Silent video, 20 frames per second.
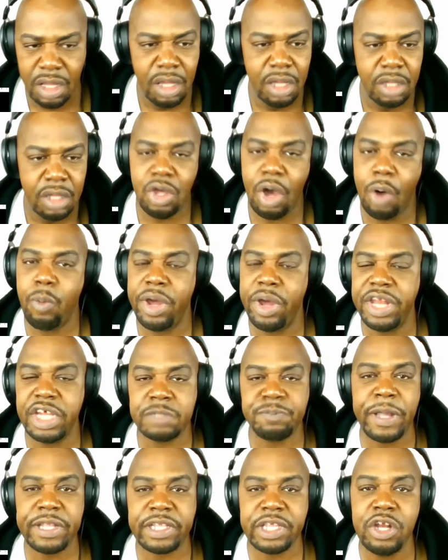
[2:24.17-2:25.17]
Y'all wasn't
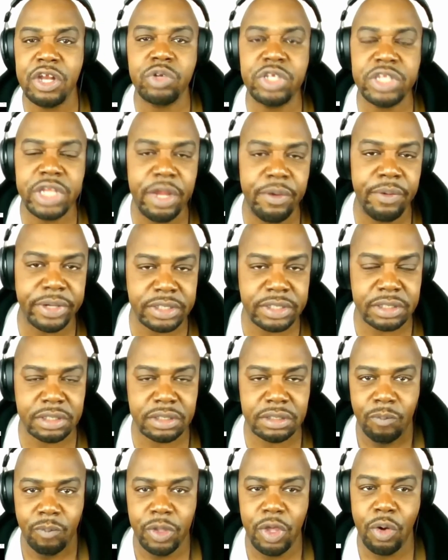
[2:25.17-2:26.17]
expecting those
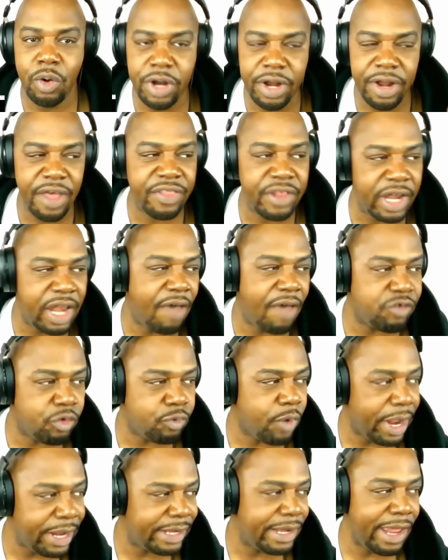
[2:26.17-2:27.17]
lyrics. We on another level
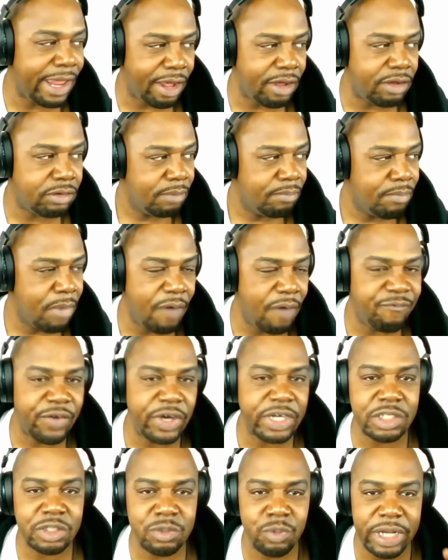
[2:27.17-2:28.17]
right now.
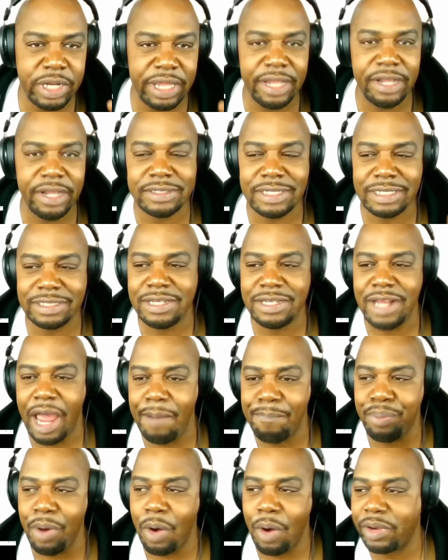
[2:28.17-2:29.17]
Motherfuckers with ears that's
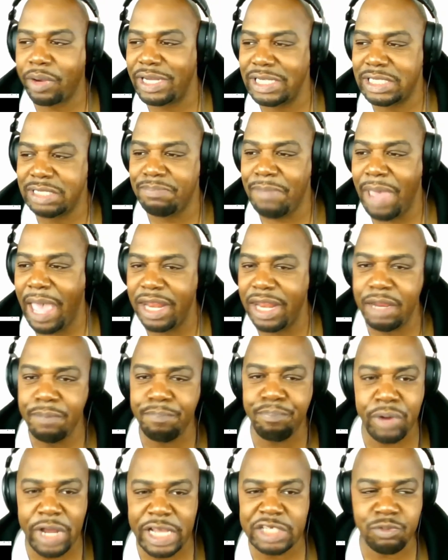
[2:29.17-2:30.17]
not broken is mad
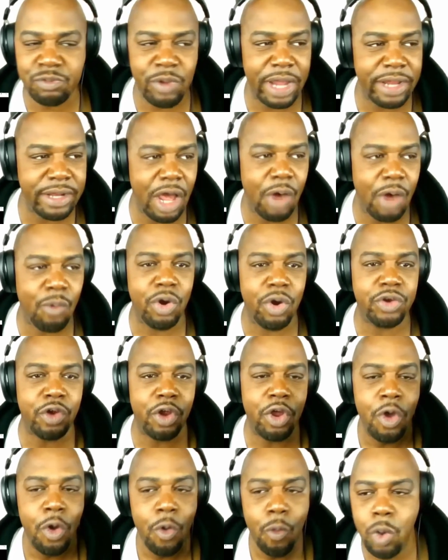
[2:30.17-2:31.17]
impressed right now,
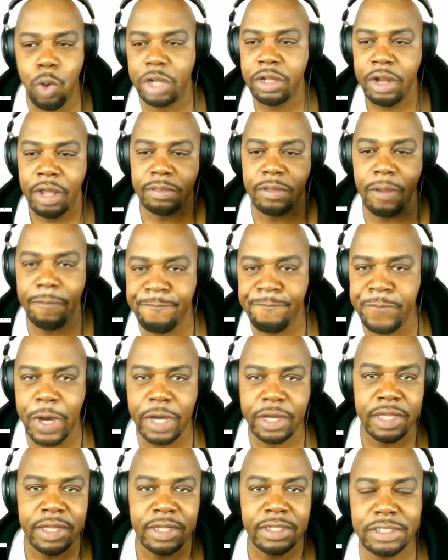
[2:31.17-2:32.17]
wondering what the
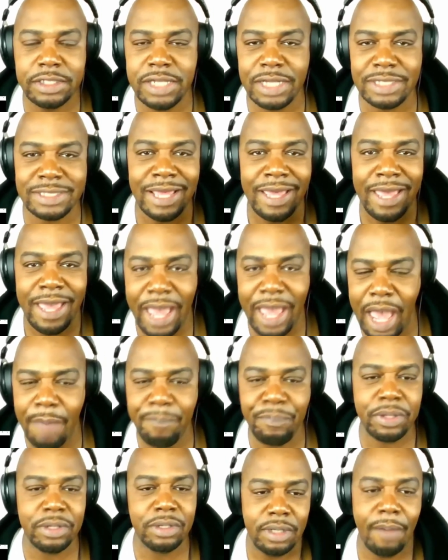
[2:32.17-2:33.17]
fuck just
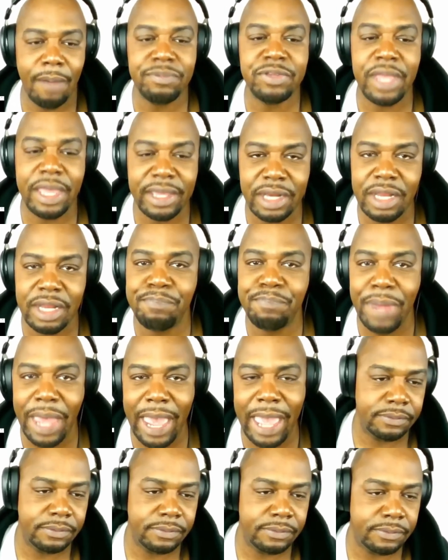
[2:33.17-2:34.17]
happened. I'm taking it
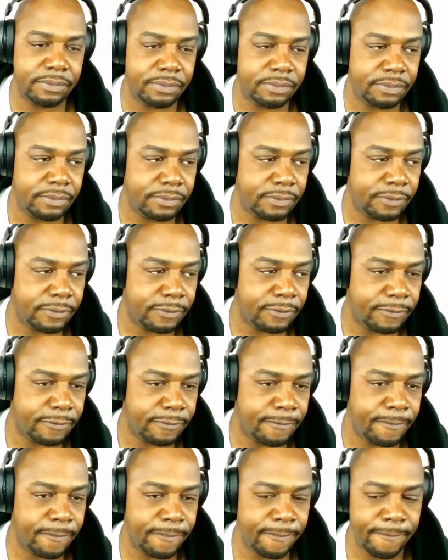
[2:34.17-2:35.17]
back.
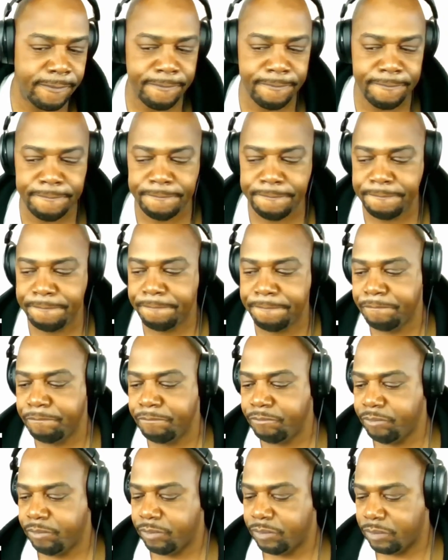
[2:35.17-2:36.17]
Love
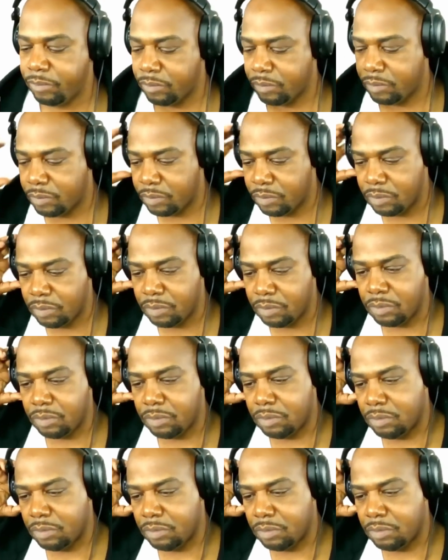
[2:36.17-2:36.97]
for sure.